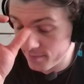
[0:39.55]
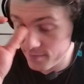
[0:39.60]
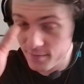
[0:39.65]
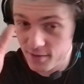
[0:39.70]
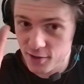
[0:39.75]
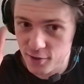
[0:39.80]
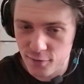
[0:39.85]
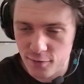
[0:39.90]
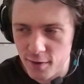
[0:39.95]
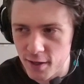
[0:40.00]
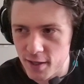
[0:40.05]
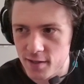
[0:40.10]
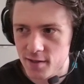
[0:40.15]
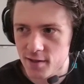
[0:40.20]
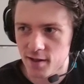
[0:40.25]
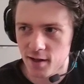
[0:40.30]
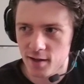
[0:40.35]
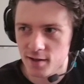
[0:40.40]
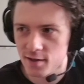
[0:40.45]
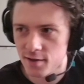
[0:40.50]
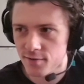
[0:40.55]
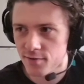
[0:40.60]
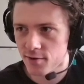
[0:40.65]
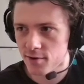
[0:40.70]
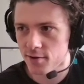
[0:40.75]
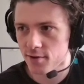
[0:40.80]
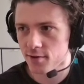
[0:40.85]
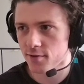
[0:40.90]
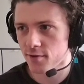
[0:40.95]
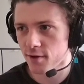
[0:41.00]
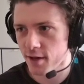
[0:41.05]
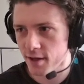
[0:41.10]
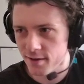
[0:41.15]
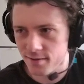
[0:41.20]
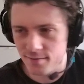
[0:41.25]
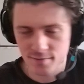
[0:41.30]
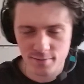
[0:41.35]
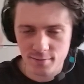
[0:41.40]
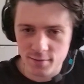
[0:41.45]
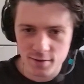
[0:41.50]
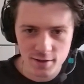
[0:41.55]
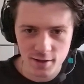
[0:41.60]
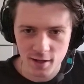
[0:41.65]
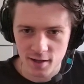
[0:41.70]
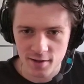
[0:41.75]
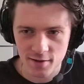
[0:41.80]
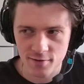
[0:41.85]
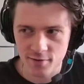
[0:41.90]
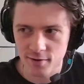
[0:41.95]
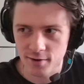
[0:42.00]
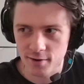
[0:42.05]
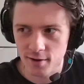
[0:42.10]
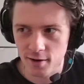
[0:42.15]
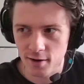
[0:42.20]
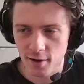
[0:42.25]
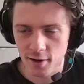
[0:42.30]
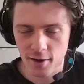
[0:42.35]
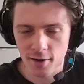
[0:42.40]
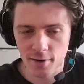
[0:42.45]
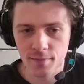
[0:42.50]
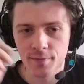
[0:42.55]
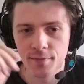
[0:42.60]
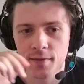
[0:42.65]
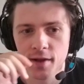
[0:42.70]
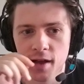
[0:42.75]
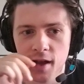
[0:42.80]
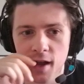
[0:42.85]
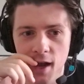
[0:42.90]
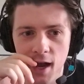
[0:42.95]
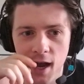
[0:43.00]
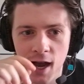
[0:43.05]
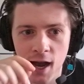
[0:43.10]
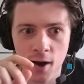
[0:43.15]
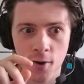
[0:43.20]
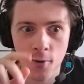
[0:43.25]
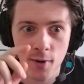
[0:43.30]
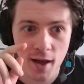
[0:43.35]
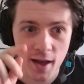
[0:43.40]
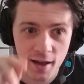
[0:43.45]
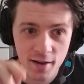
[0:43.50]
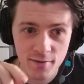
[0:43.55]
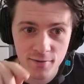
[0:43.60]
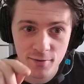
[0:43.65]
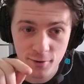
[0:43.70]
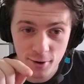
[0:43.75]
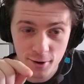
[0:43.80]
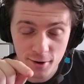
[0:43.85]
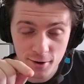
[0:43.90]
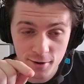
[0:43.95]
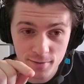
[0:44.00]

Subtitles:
The fight's not difficult, right? It's not difficult at all. However,